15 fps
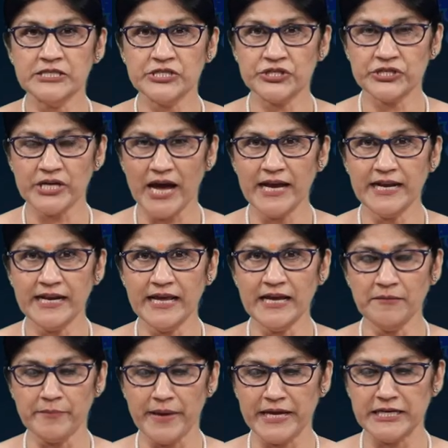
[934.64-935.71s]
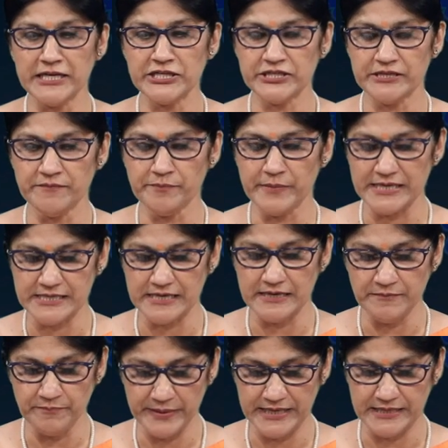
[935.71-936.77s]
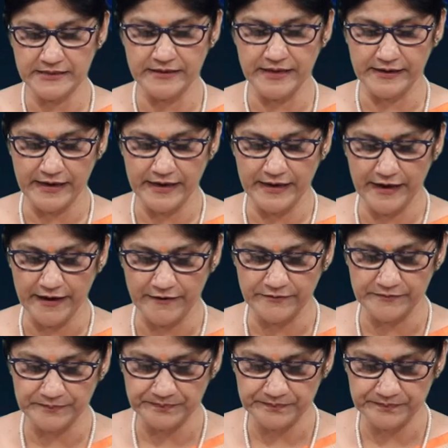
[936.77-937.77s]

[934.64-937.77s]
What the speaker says: shining magnesium metal piece that I have,